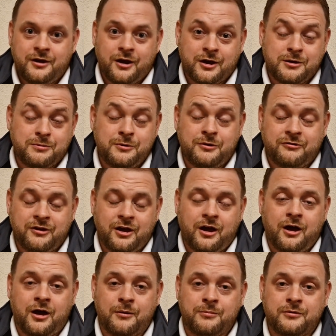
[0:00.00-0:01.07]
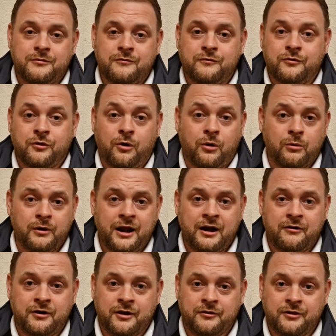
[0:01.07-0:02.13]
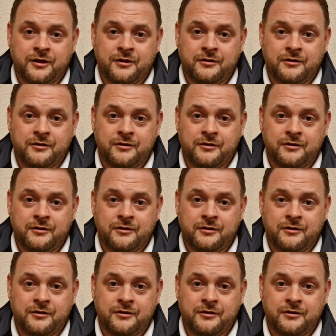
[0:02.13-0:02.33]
a community hub for the whole area